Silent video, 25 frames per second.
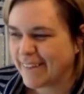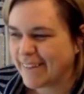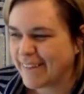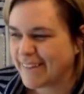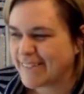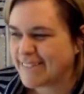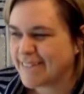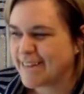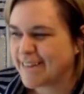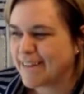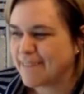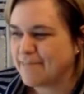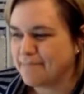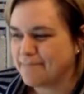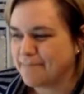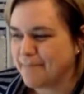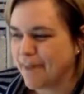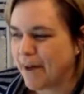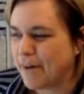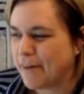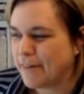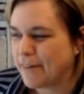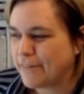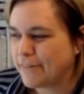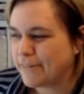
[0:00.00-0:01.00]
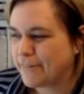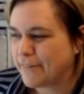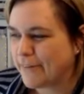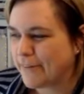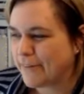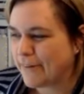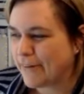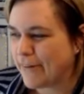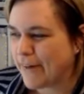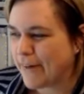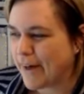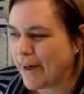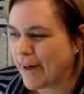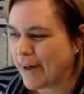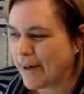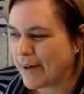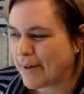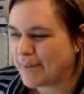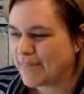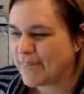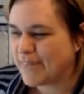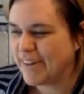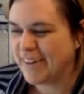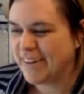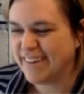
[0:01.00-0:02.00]
That's a mouthful.
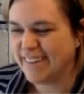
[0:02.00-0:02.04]
Um,